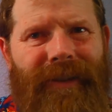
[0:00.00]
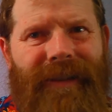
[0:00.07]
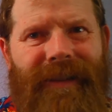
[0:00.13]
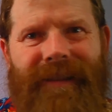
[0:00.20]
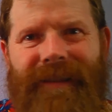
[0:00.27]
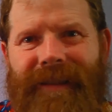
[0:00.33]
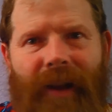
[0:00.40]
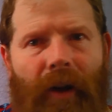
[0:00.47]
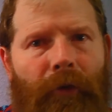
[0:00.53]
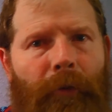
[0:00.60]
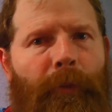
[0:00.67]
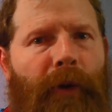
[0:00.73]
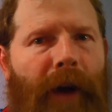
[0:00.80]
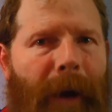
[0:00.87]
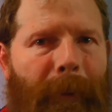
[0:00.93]
this
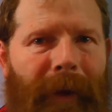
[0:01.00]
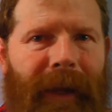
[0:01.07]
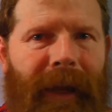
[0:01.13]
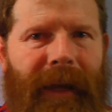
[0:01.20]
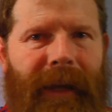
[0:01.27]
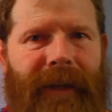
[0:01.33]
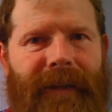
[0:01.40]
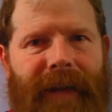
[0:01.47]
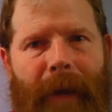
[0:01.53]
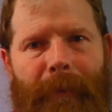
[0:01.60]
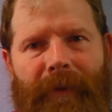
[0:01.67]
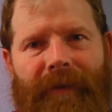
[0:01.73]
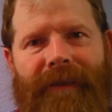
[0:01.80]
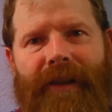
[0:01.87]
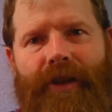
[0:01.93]
self-propagating type
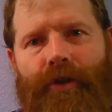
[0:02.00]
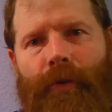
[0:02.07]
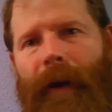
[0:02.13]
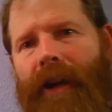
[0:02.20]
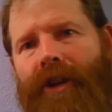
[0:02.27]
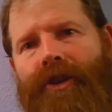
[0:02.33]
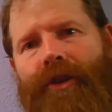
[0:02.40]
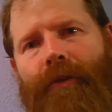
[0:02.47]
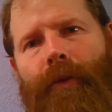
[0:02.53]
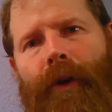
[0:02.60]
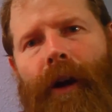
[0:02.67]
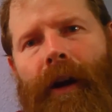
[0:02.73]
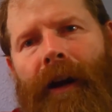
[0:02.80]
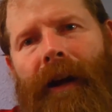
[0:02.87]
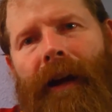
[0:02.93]
of situation
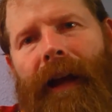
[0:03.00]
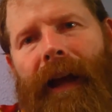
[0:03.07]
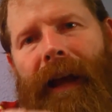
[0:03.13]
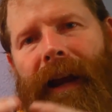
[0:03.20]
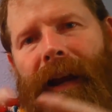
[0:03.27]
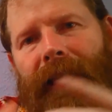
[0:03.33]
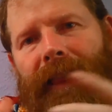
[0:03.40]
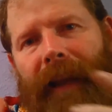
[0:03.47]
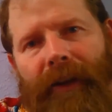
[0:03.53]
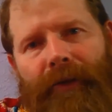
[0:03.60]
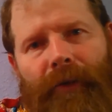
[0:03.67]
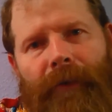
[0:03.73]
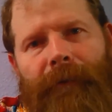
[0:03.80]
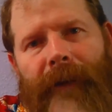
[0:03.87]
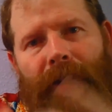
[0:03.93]
where an
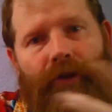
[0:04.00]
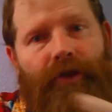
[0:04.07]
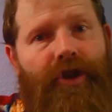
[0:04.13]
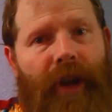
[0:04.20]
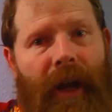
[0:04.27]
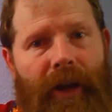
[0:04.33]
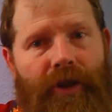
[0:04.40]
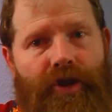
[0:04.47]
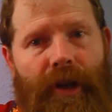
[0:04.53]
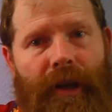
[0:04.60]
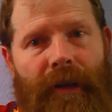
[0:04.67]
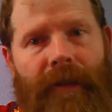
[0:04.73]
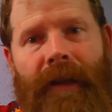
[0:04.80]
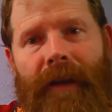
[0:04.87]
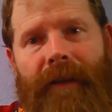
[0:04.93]
electric field
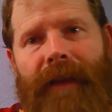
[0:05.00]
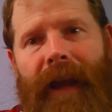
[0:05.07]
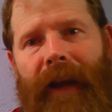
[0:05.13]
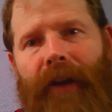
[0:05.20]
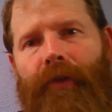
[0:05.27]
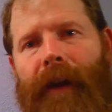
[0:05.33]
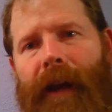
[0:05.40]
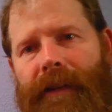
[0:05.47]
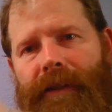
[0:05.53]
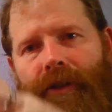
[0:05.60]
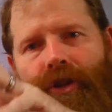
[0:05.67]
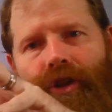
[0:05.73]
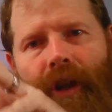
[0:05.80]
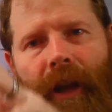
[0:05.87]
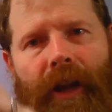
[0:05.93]
changes, that creates a
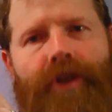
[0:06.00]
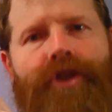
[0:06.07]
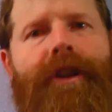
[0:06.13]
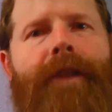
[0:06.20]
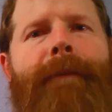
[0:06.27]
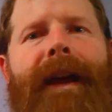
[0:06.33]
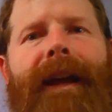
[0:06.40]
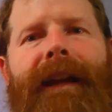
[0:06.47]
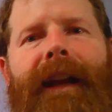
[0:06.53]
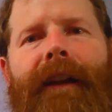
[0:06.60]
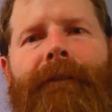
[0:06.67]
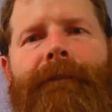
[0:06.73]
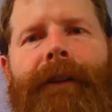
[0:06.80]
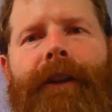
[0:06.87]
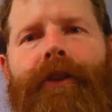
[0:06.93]
change in a
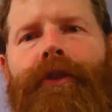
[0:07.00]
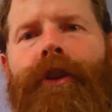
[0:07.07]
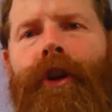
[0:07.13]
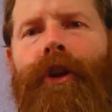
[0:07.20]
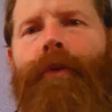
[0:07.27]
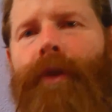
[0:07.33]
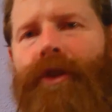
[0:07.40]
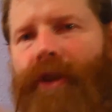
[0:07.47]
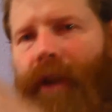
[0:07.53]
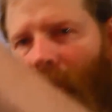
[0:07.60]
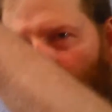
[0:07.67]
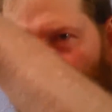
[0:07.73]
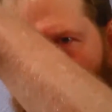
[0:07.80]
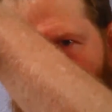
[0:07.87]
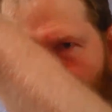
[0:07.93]
magnetic field, which then
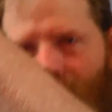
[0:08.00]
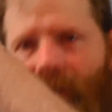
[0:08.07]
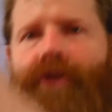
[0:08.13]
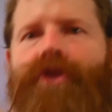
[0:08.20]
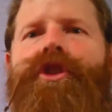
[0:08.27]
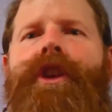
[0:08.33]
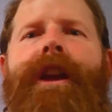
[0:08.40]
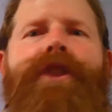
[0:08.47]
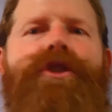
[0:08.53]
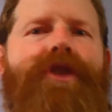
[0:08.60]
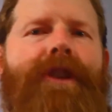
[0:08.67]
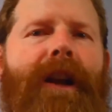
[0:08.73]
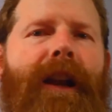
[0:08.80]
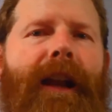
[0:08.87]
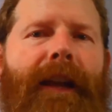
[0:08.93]
creates a change
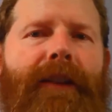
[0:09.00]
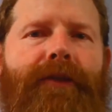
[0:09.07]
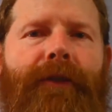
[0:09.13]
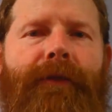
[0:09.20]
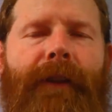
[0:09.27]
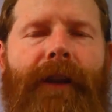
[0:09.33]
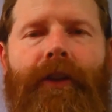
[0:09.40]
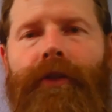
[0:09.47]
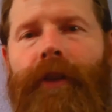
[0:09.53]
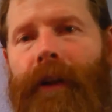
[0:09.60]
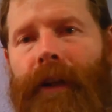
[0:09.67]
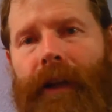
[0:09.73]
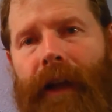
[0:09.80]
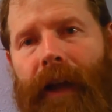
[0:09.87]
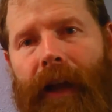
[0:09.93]
in an electric field,
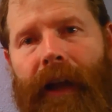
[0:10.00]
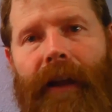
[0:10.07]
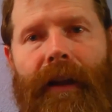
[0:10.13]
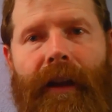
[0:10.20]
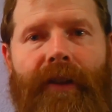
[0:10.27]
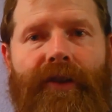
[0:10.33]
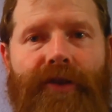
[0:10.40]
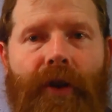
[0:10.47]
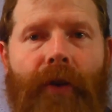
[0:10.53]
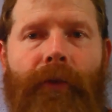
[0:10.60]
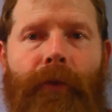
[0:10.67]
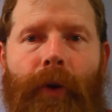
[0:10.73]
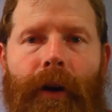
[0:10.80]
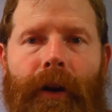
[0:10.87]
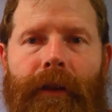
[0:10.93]
and so
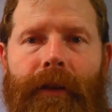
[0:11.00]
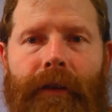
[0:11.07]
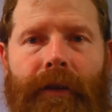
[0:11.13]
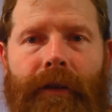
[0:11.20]
forth.